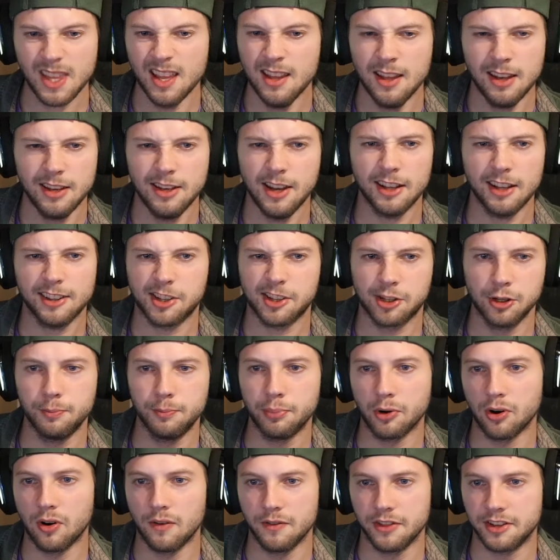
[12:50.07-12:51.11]
not
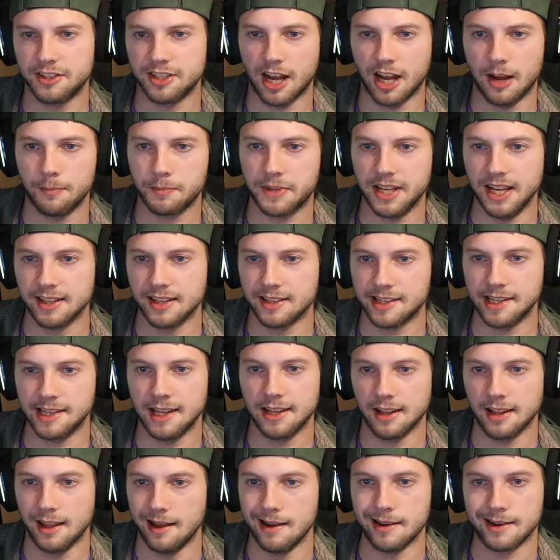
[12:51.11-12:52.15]
super over the top. Can't say
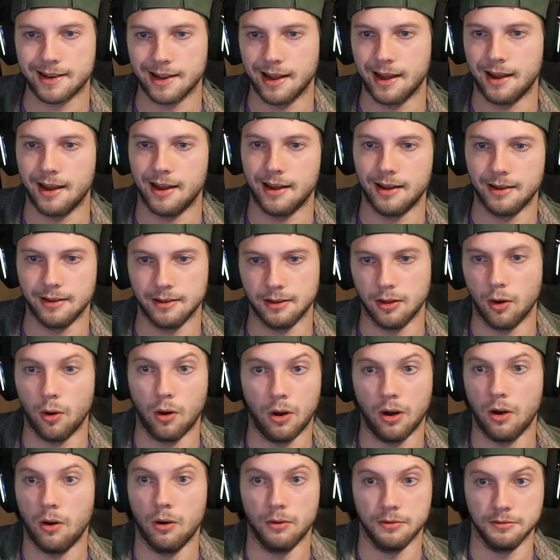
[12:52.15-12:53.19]
like, you
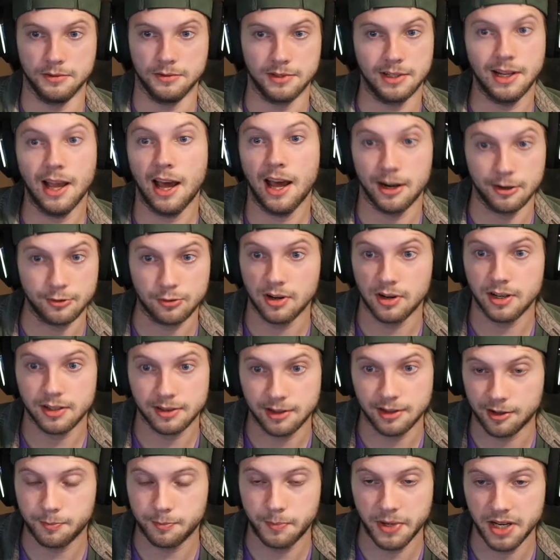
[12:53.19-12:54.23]
gotta drink
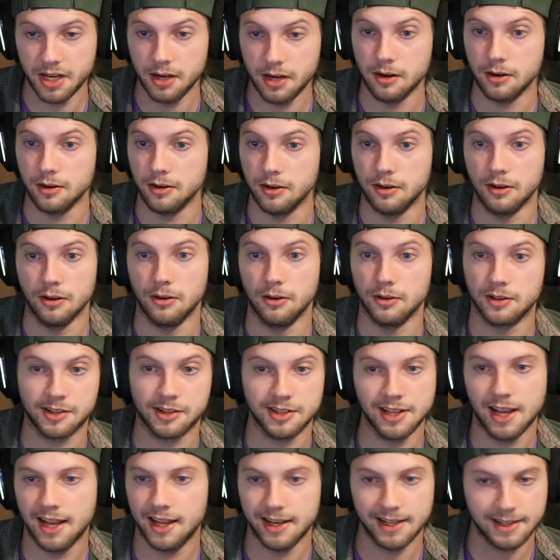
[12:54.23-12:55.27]
this beer. You know, it's
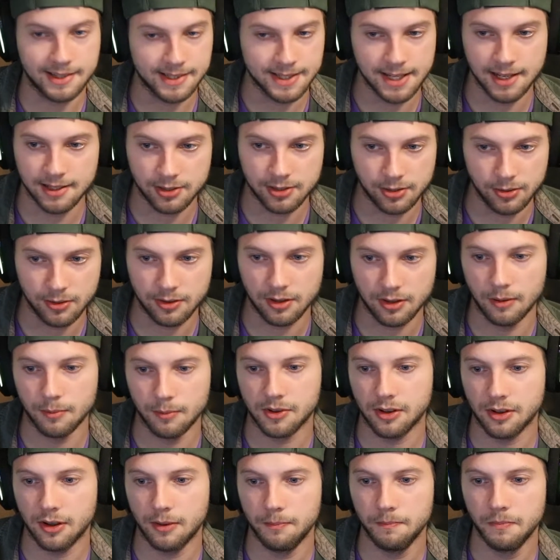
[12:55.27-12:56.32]
not two thumbs
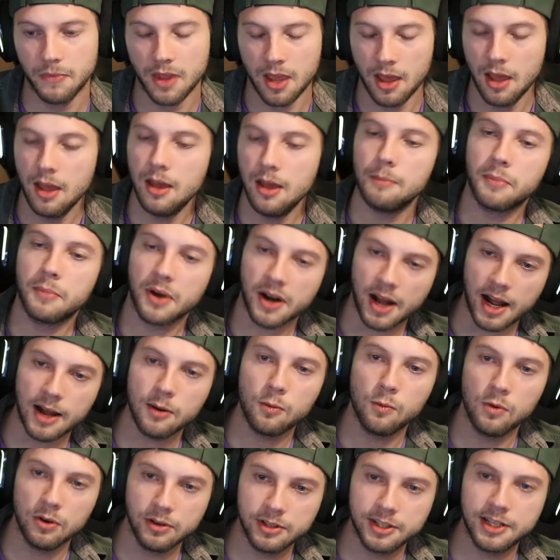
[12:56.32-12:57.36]
up, but I
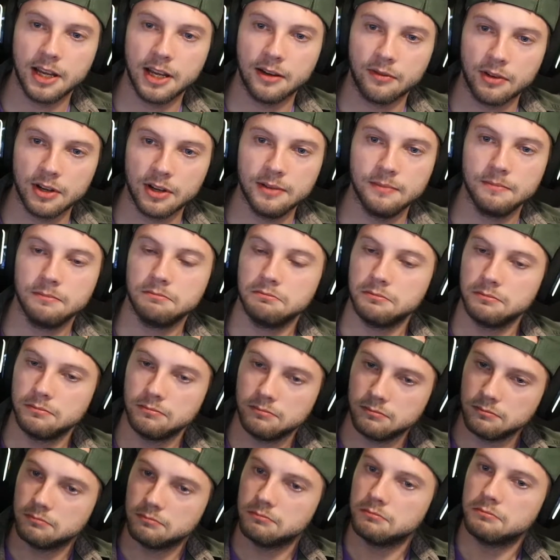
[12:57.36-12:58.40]
would give it
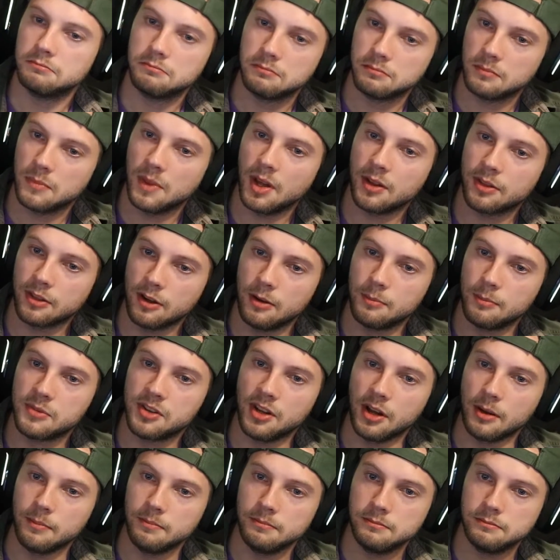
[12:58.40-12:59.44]
a thumbs up.